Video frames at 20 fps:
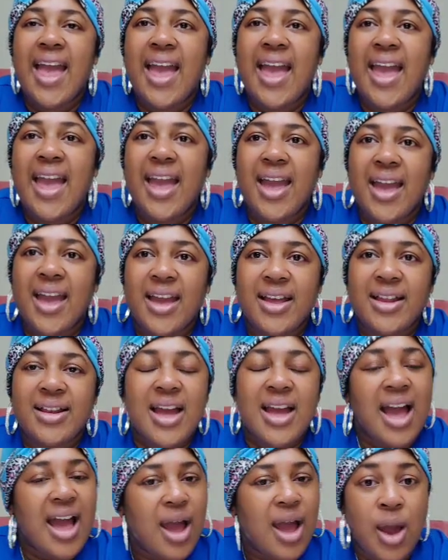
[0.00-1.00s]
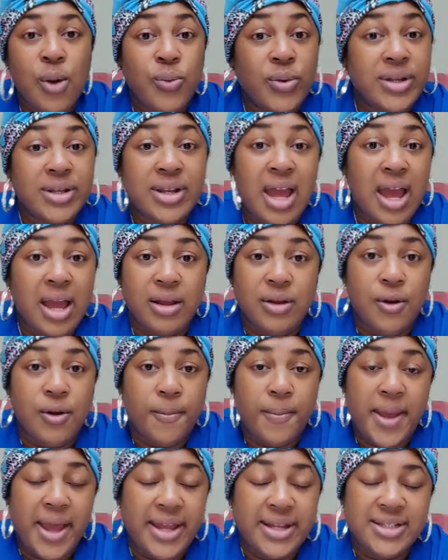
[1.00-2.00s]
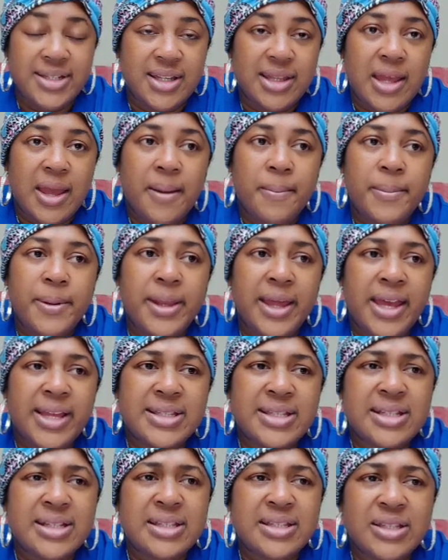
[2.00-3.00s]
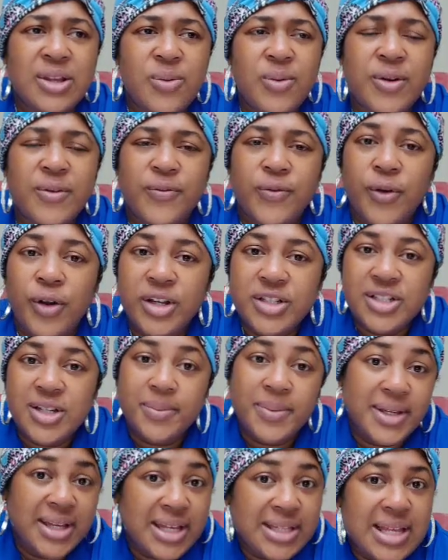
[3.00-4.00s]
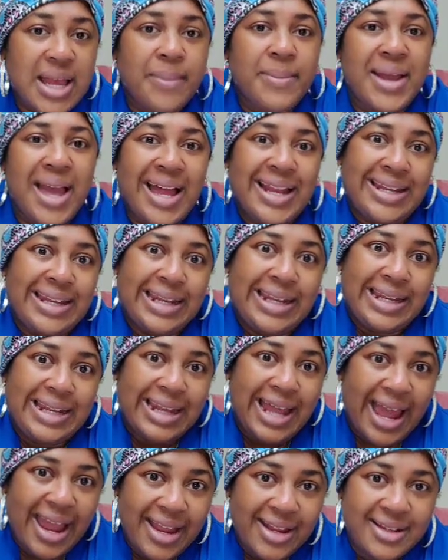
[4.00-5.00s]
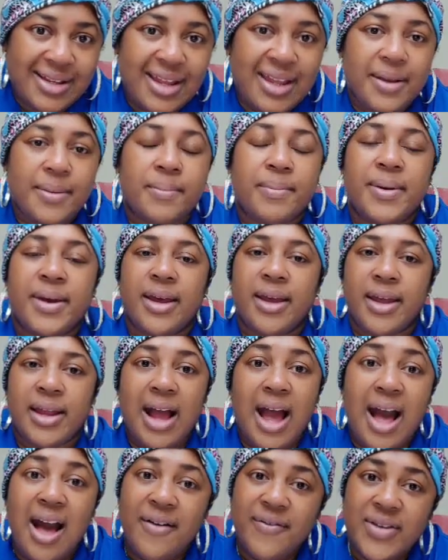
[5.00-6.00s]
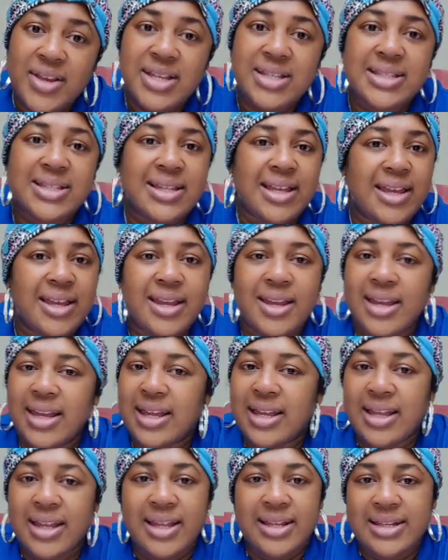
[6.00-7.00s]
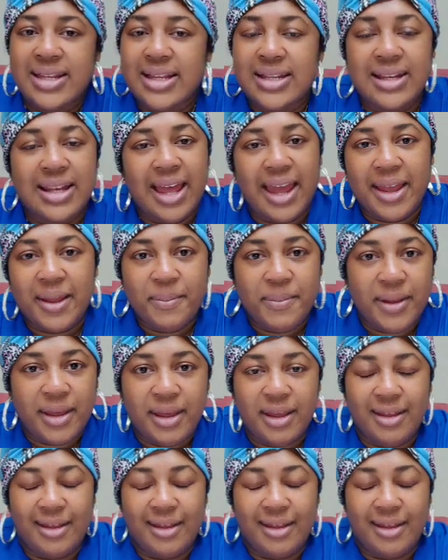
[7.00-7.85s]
And I would not go back to that place. And it's so unfortunate because I mean, I liked it, but obviously it didn't like me.